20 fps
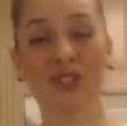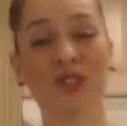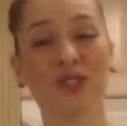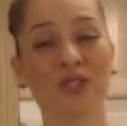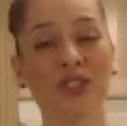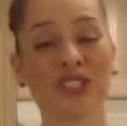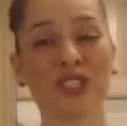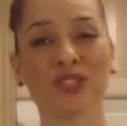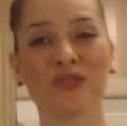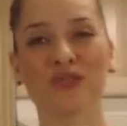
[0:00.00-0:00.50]
you
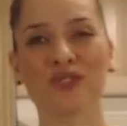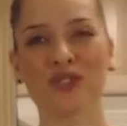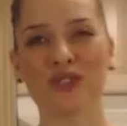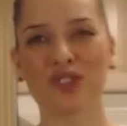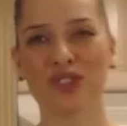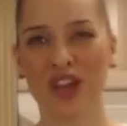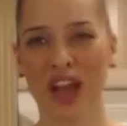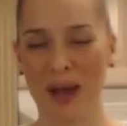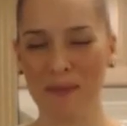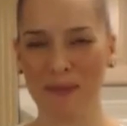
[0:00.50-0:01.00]
tune into
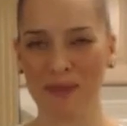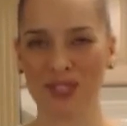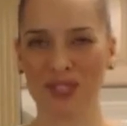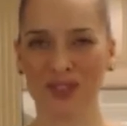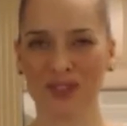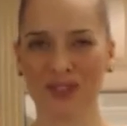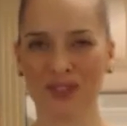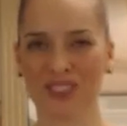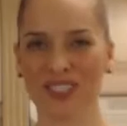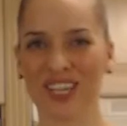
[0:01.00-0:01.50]
future
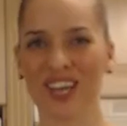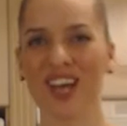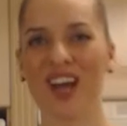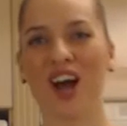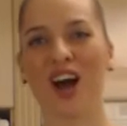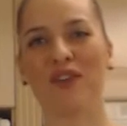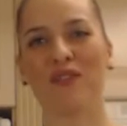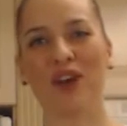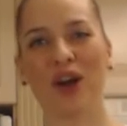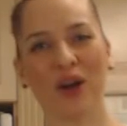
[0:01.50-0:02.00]
episodes
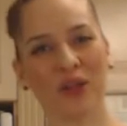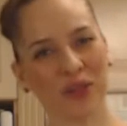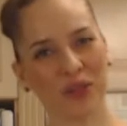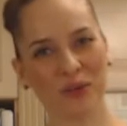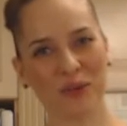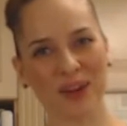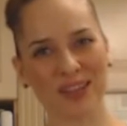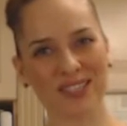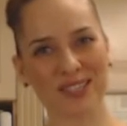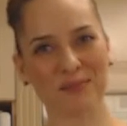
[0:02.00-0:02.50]
of
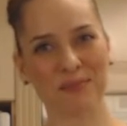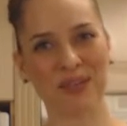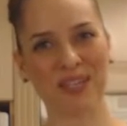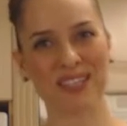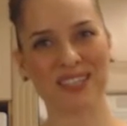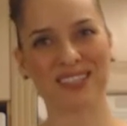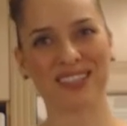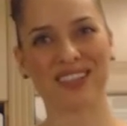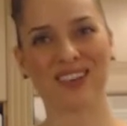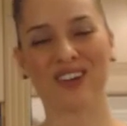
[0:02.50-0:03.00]
healthy
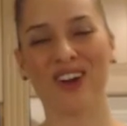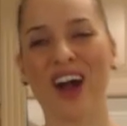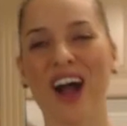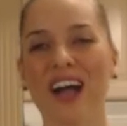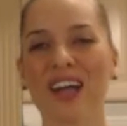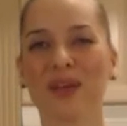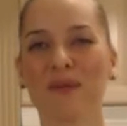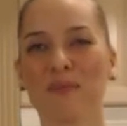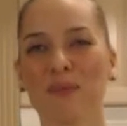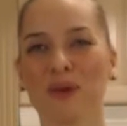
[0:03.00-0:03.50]
recipes that are
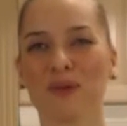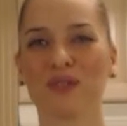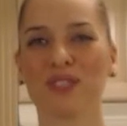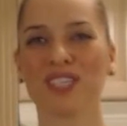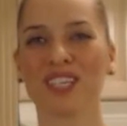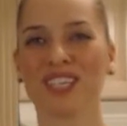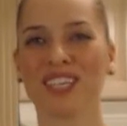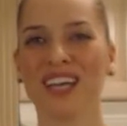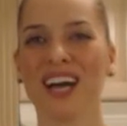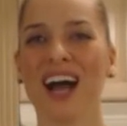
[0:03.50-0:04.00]
high in
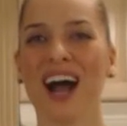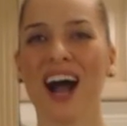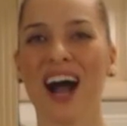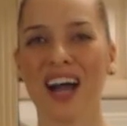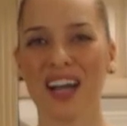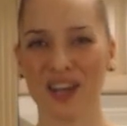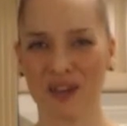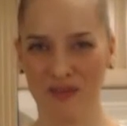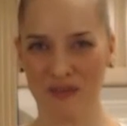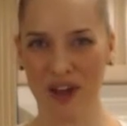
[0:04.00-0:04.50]
protein,
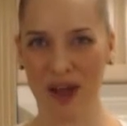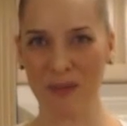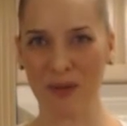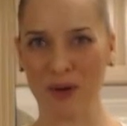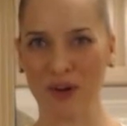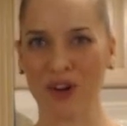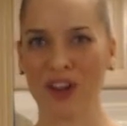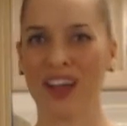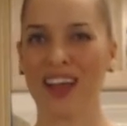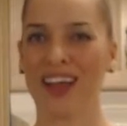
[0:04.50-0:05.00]
high in
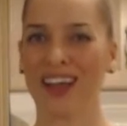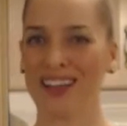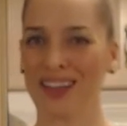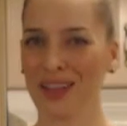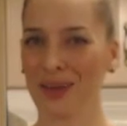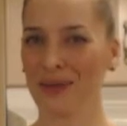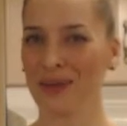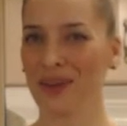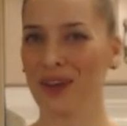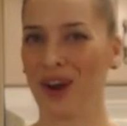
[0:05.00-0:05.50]
fiber, and
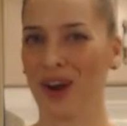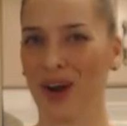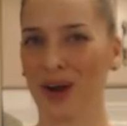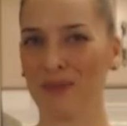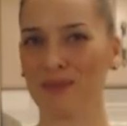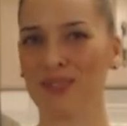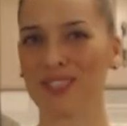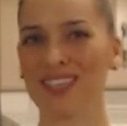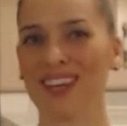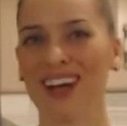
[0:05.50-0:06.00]
low in
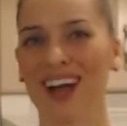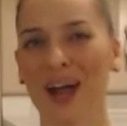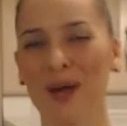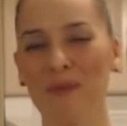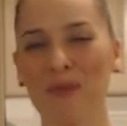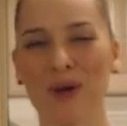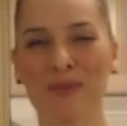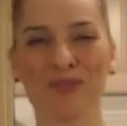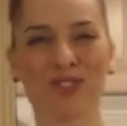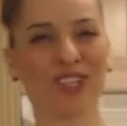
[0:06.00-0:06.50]
carbs.
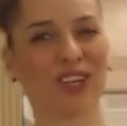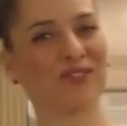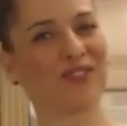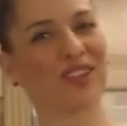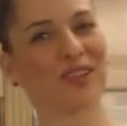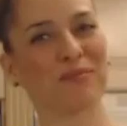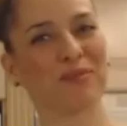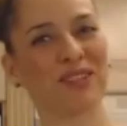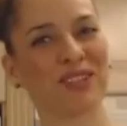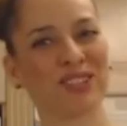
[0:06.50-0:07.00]
I'm Web Chef
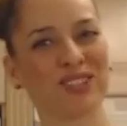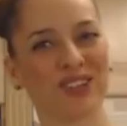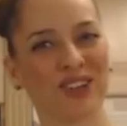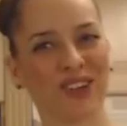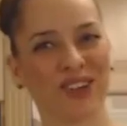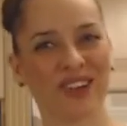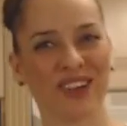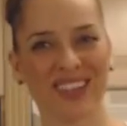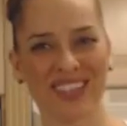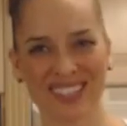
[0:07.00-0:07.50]
Kimberly
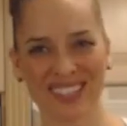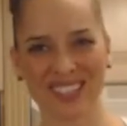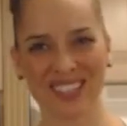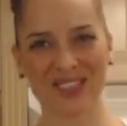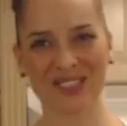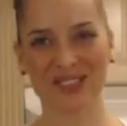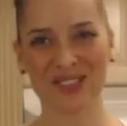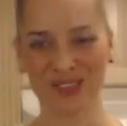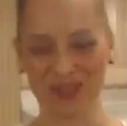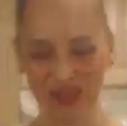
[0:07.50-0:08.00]
Turner. See you